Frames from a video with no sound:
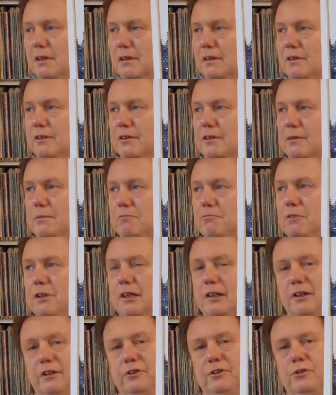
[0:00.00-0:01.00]
some
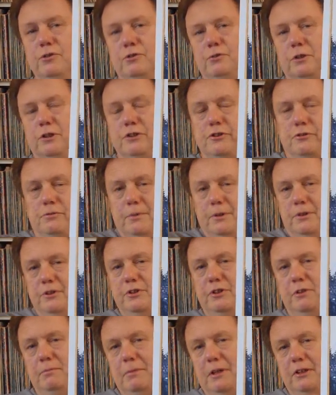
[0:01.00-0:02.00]
really unusual instruments,
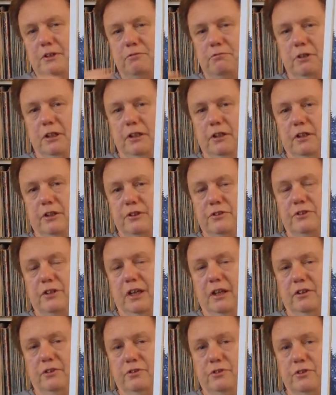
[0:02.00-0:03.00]
and he makes really nice
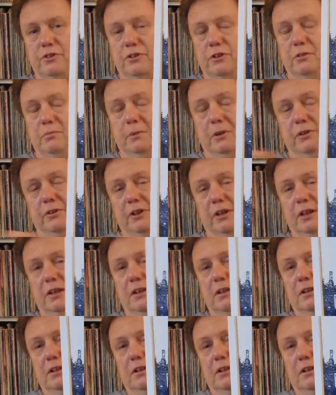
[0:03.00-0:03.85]
textures in the music.